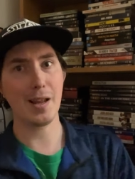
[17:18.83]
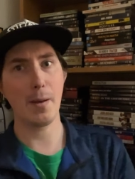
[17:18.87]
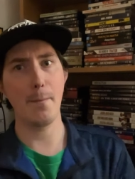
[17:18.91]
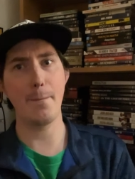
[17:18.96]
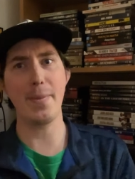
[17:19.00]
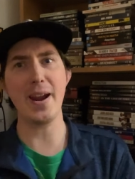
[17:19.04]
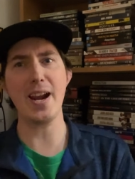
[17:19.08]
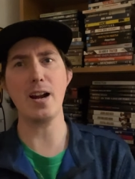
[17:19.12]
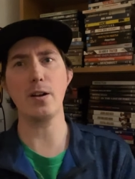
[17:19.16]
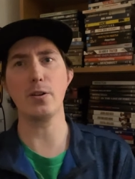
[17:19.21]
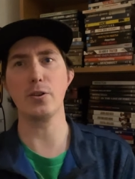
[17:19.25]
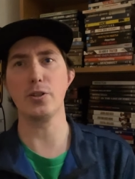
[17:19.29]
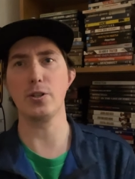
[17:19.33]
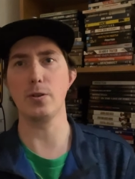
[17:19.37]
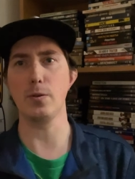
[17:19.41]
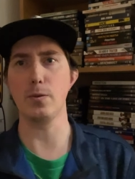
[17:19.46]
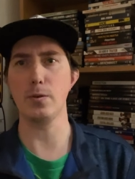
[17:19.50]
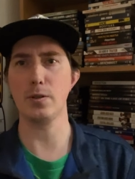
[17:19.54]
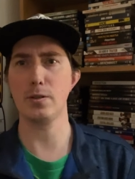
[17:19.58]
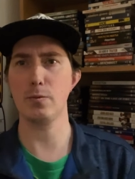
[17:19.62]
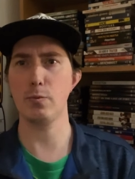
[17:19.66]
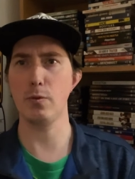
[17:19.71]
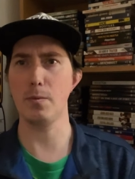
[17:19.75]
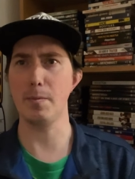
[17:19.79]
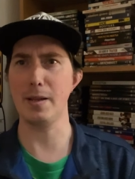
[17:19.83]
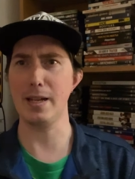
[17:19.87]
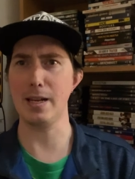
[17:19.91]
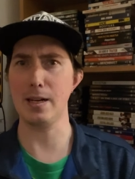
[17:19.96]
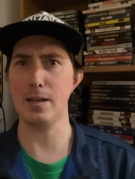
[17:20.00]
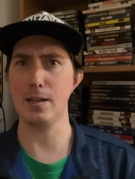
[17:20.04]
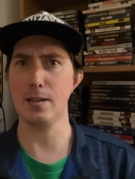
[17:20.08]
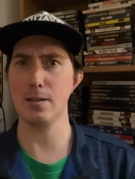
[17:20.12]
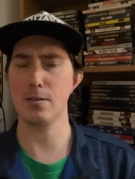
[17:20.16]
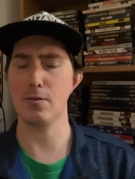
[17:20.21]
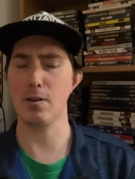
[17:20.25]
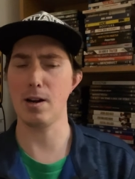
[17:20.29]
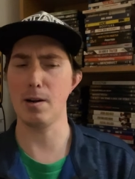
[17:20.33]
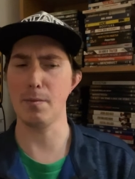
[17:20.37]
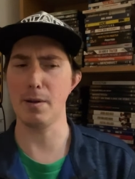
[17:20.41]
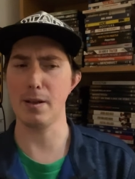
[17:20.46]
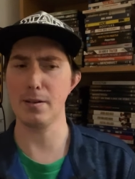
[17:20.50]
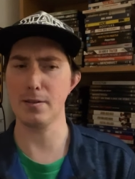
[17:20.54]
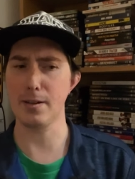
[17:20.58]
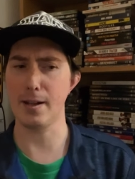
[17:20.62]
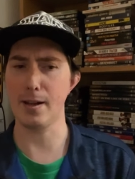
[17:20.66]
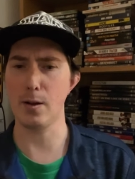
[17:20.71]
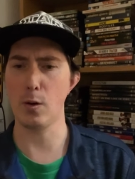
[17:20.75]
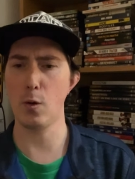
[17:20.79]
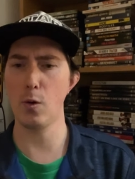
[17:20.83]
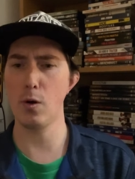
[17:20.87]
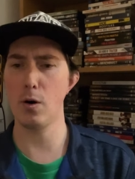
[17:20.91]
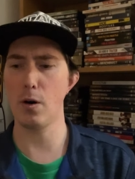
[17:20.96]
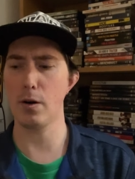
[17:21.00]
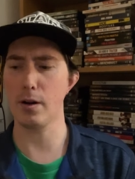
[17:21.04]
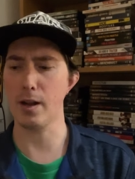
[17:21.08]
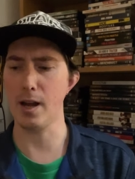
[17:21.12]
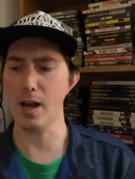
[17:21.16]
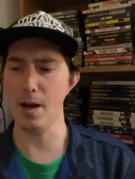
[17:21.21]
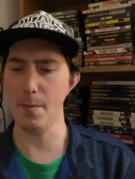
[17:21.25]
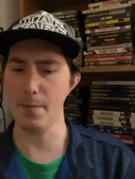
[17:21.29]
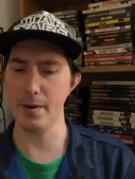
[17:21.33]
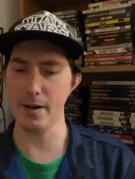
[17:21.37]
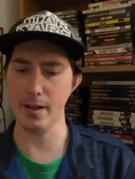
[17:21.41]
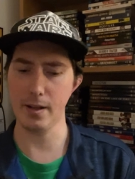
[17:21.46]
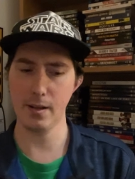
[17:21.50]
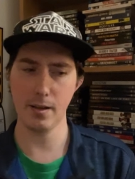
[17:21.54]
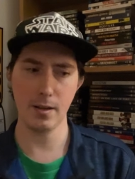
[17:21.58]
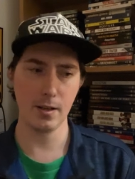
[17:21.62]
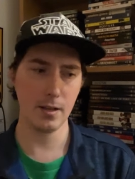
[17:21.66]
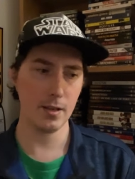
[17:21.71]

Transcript: Beetlejuice would be described as a horror comedy,